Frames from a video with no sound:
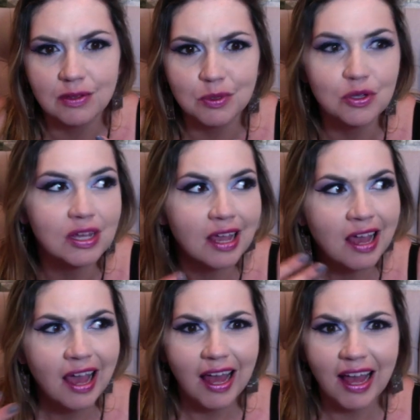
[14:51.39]
You're like
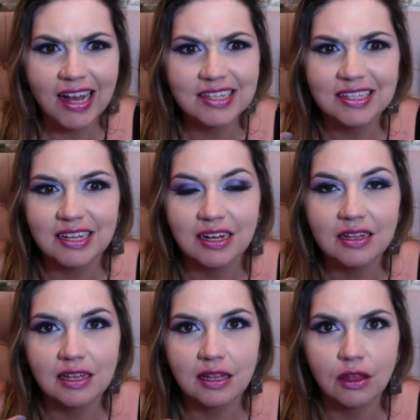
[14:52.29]

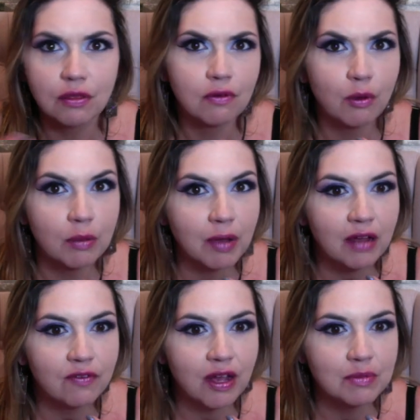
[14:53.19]
accidentally like throwing bad
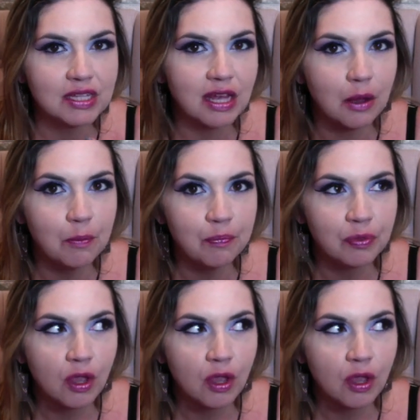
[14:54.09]
vibes at them.